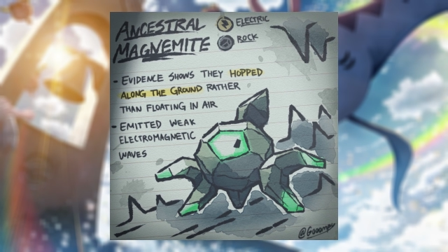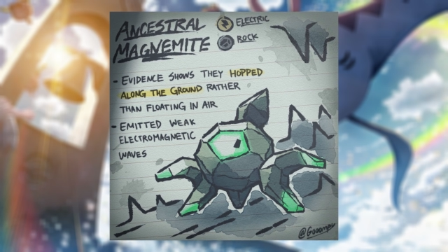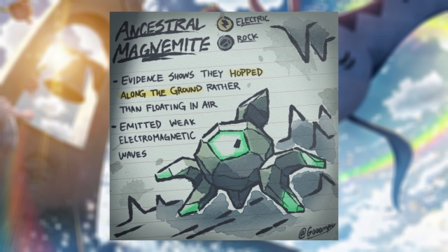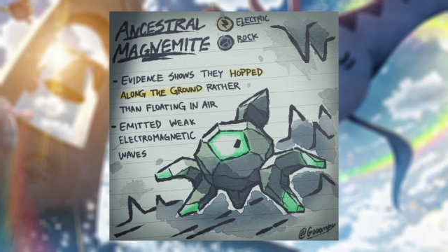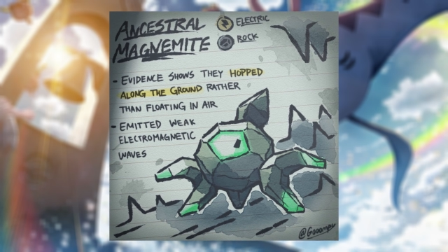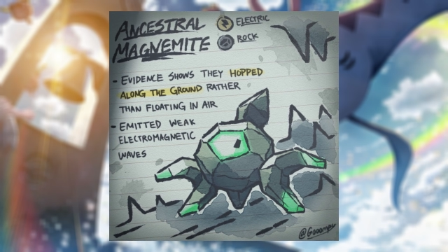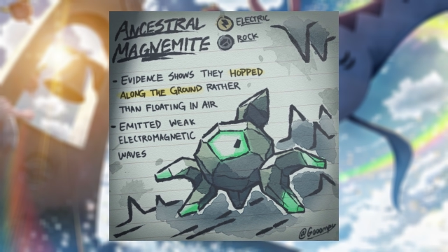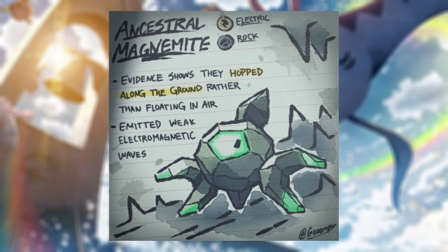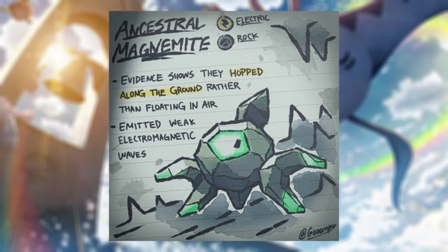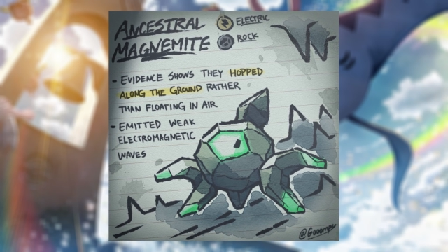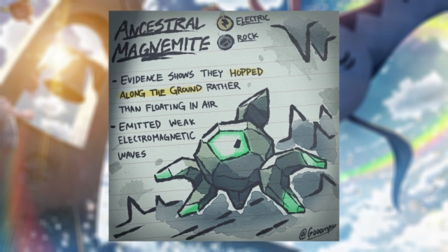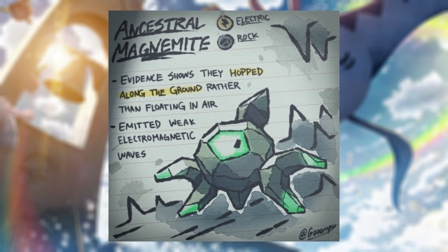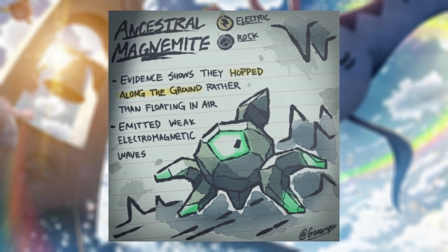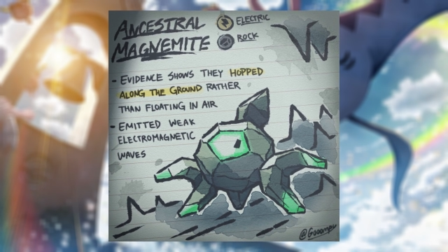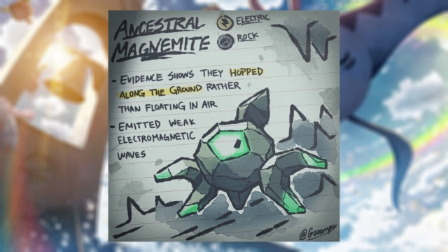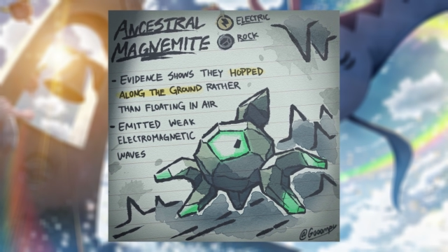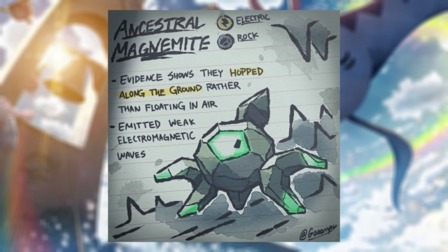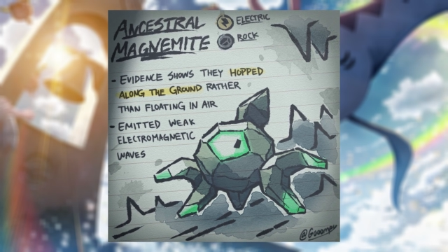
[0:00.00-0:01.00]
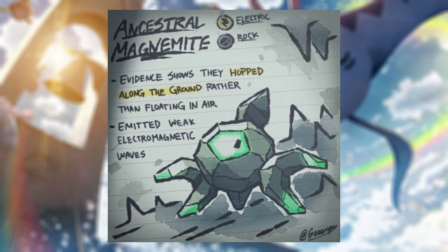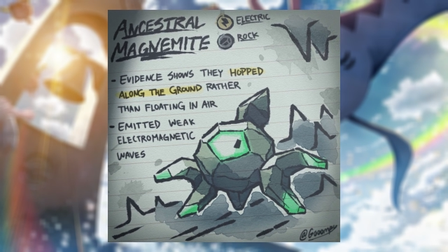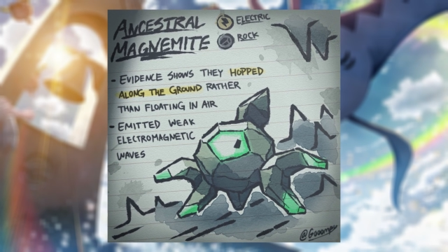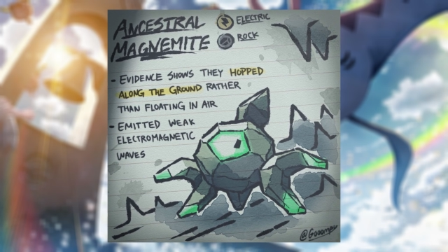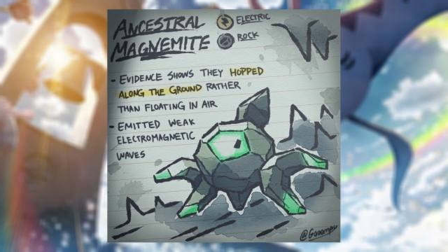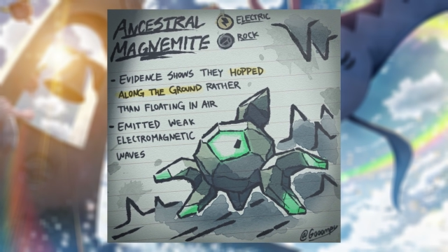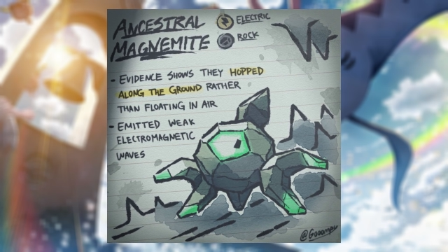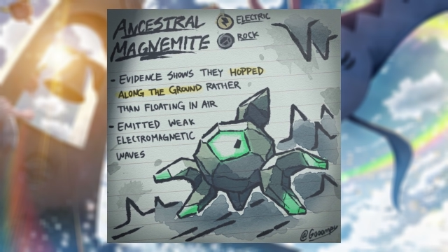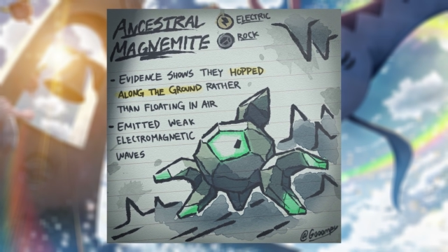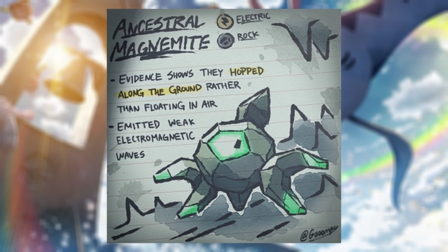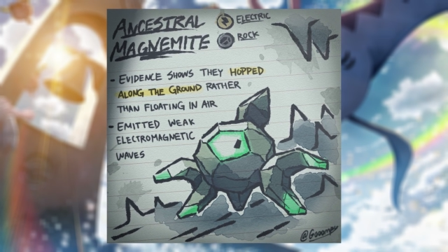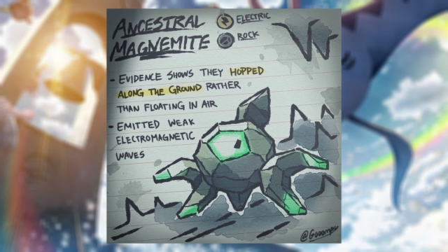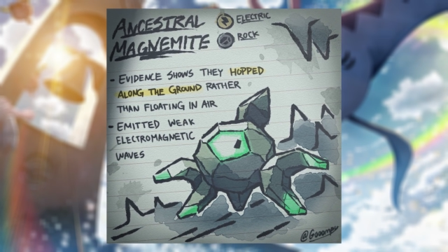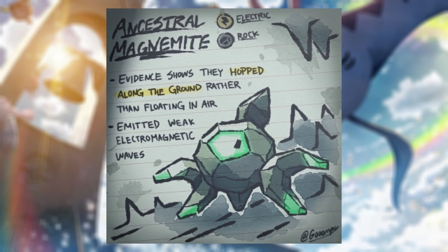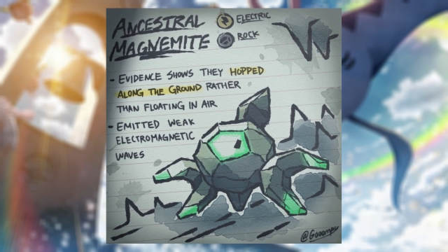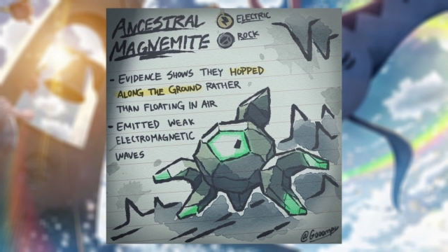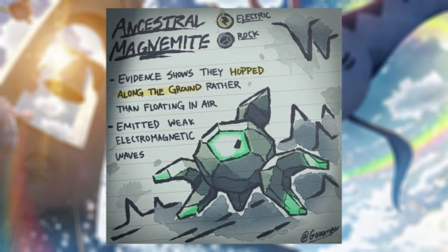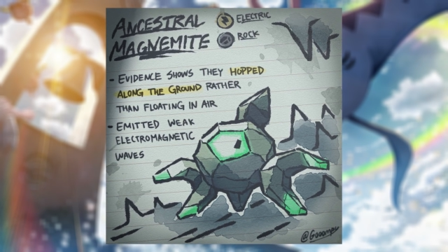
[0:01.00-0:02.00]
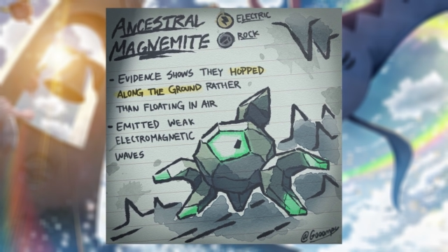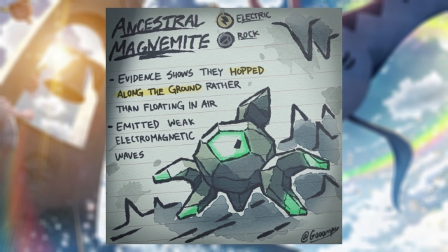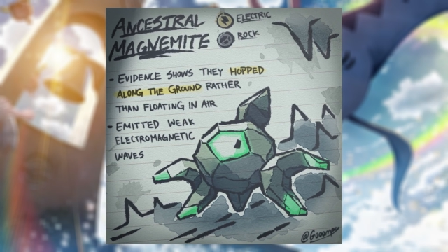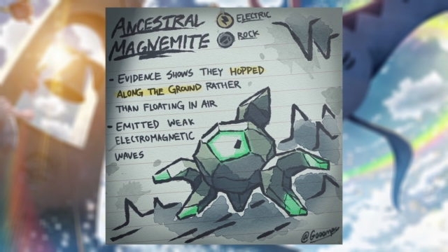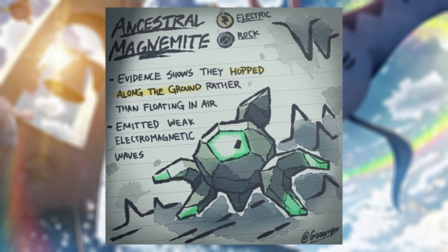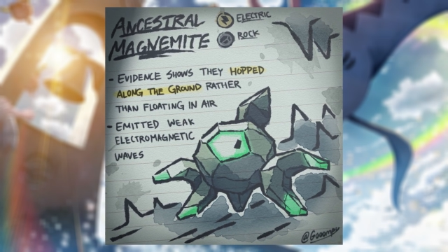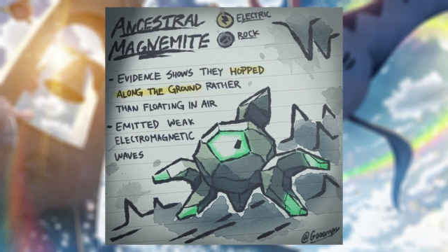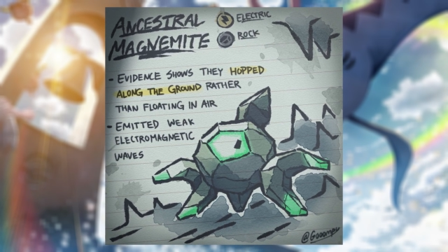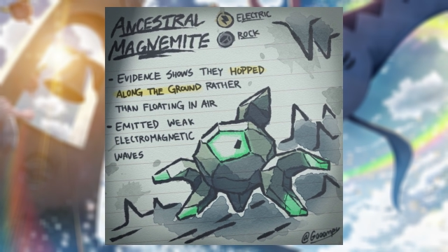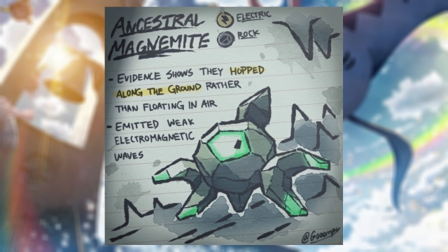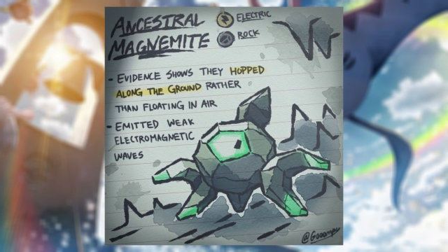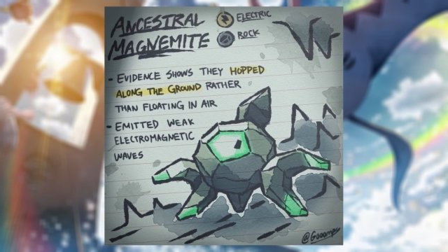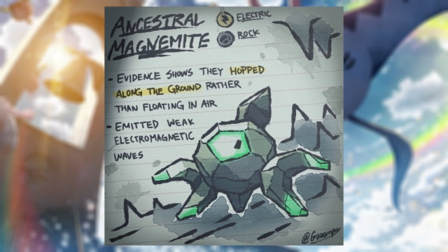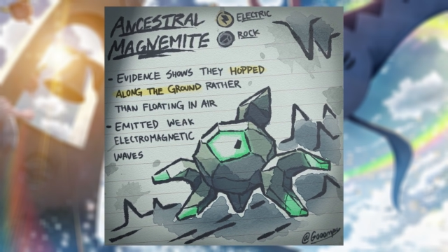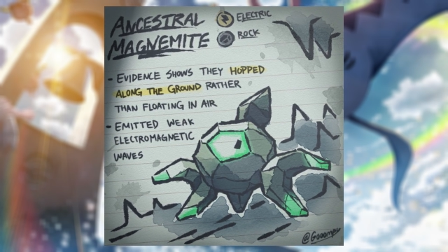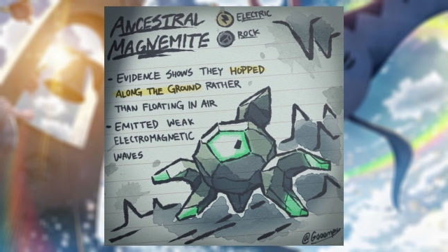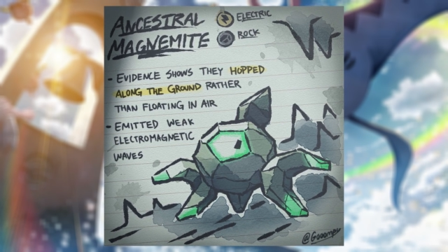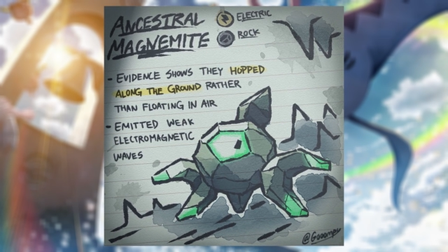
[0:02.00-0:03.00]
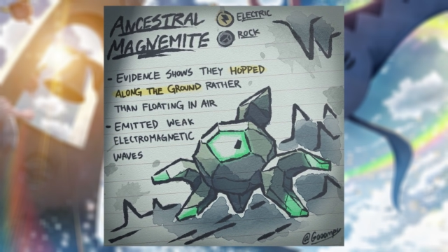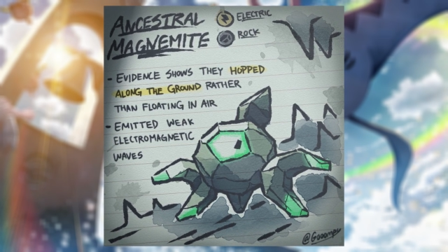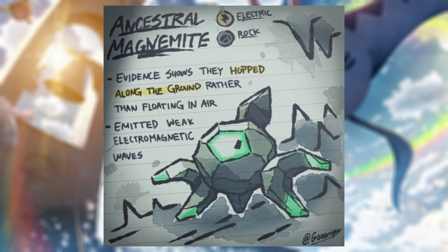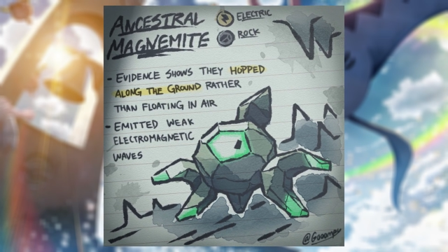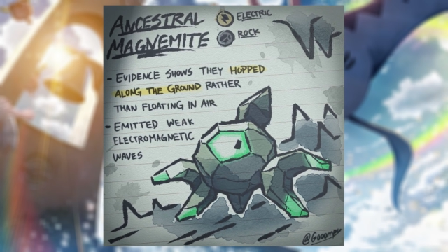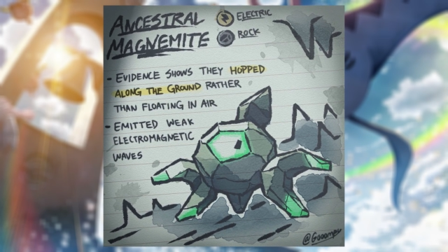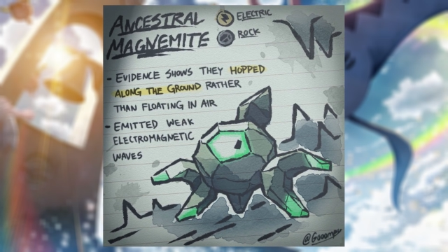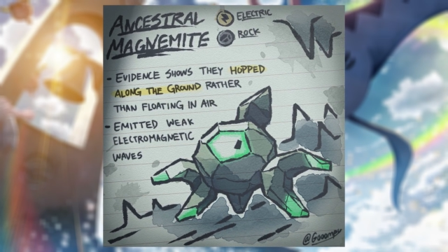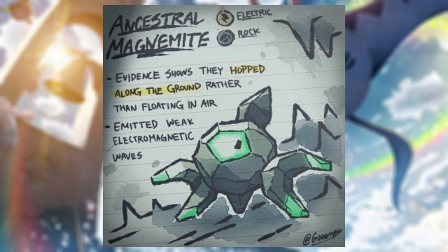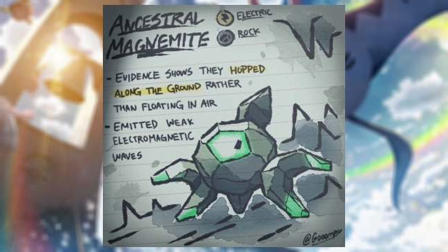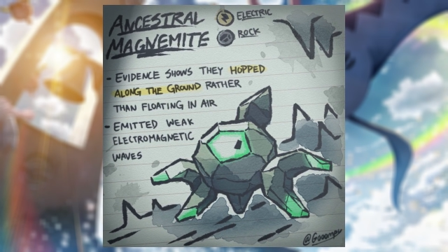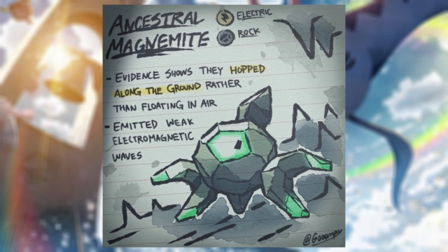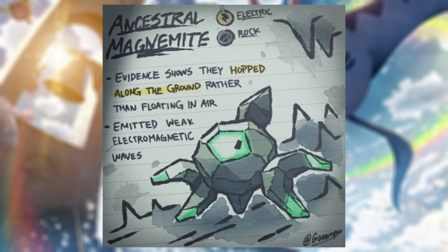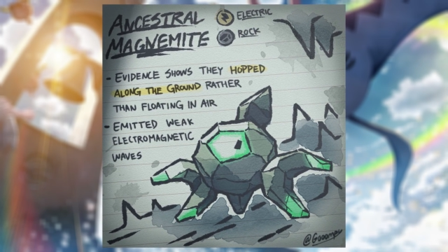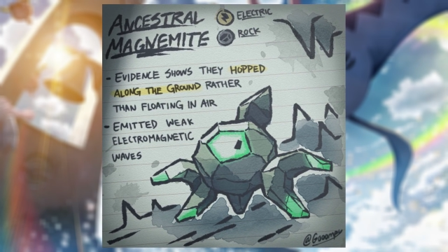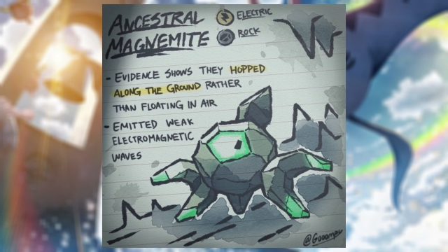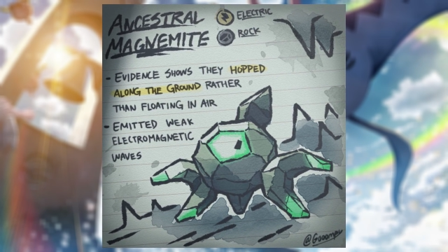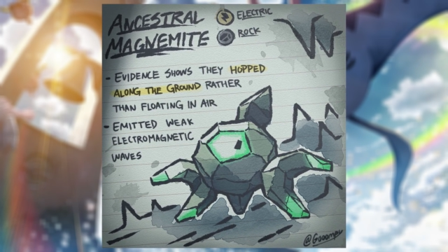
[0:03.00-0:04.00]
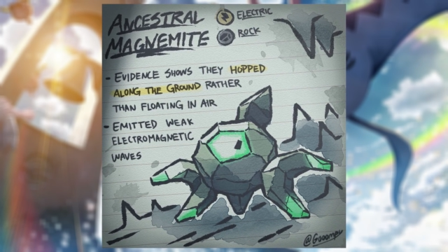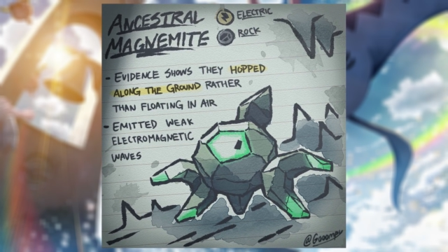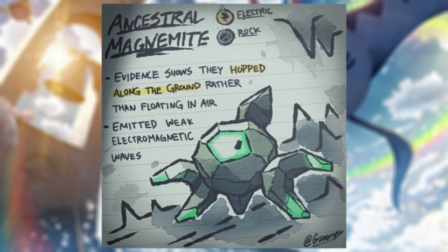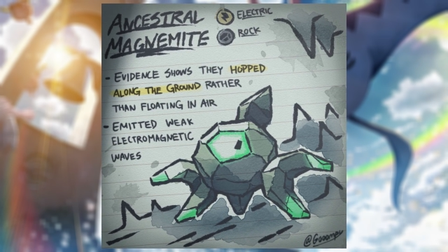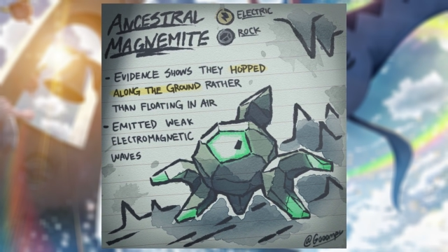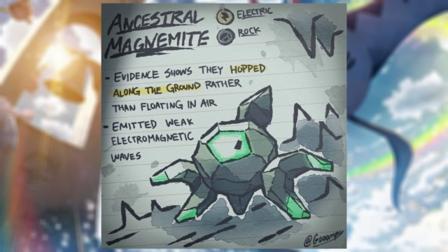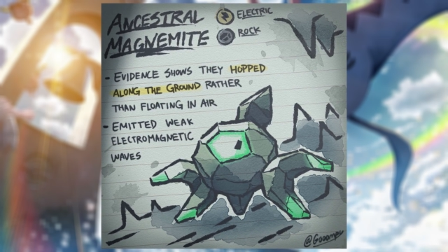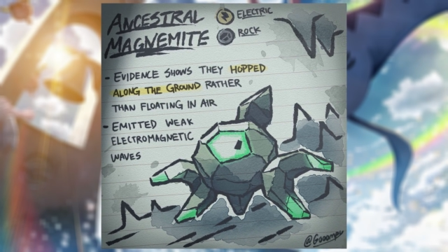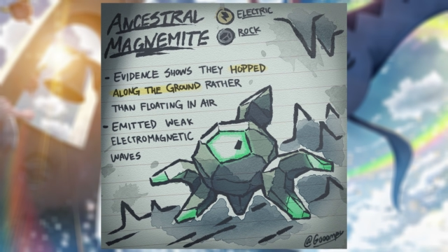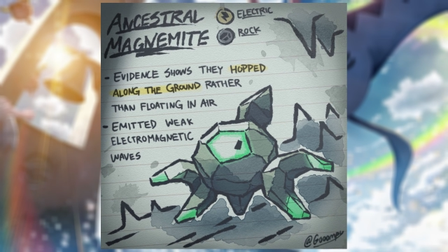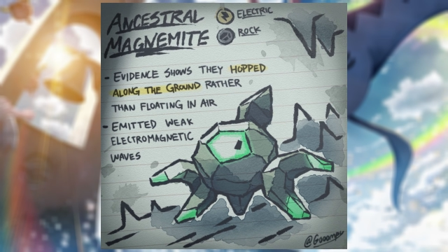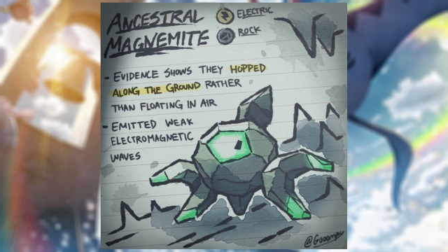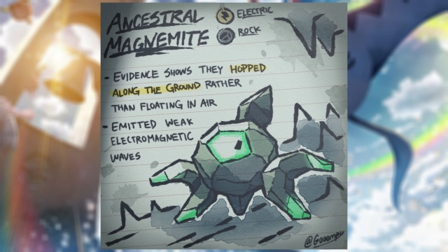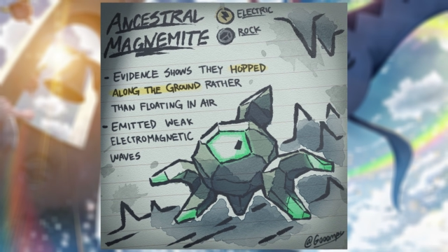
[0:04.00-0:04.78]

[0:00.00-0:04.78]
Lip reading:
(no speaker visible)